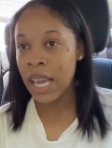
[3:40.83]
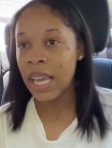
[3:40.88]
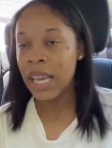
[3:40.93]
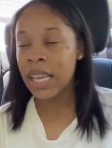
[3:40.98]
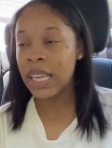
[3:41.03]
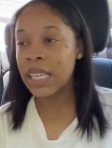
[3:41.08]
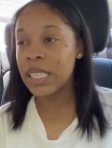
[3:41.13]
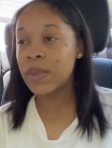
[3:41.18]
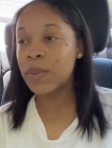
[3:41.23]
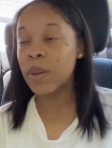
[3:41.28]

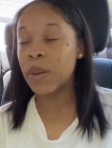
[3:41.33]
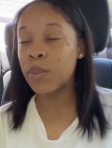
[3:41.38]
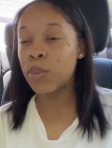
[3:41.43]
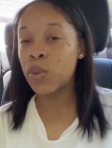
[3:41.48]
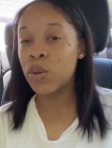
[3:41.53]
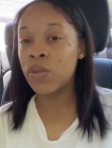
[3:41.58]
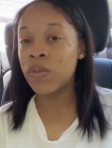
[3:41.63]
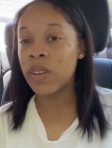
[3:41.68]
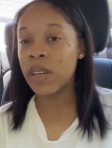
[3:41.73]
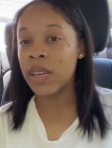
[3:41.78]
He's been
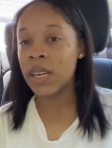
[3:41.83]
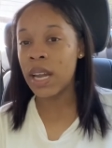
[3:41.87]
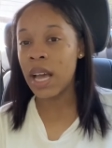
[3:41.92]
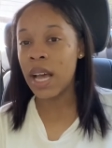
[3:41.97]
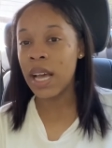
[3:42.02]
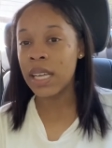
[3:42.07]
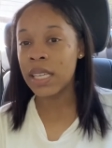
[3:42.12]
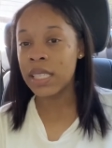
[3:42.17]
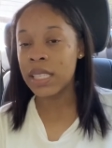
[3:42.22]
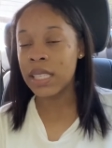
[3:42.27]
moving
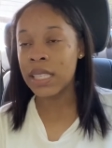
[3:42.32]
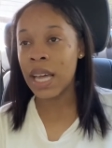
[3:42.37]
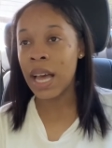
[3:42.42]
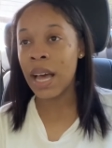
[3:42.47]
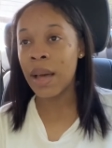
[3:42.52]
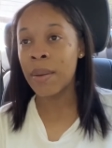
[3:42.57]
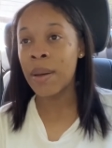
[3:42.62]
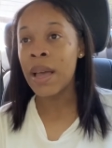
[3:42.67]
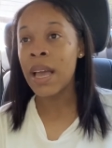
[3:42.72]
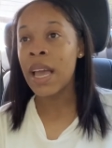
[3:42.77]

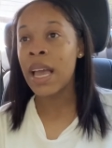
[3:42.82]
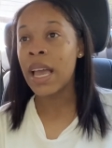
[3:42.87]
nonstop.